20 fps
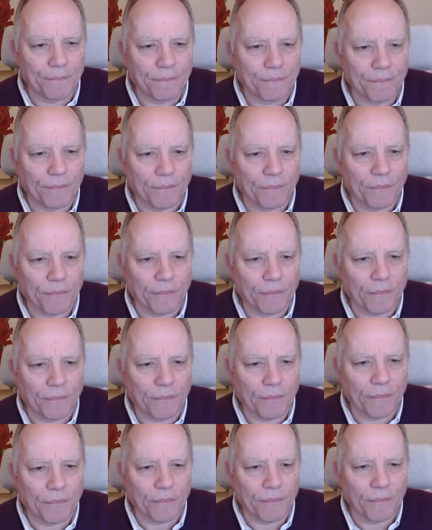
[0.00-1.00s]

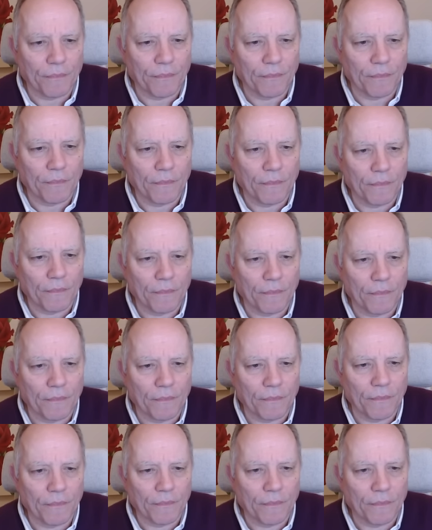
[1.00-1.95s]
No one is speaking in this clip.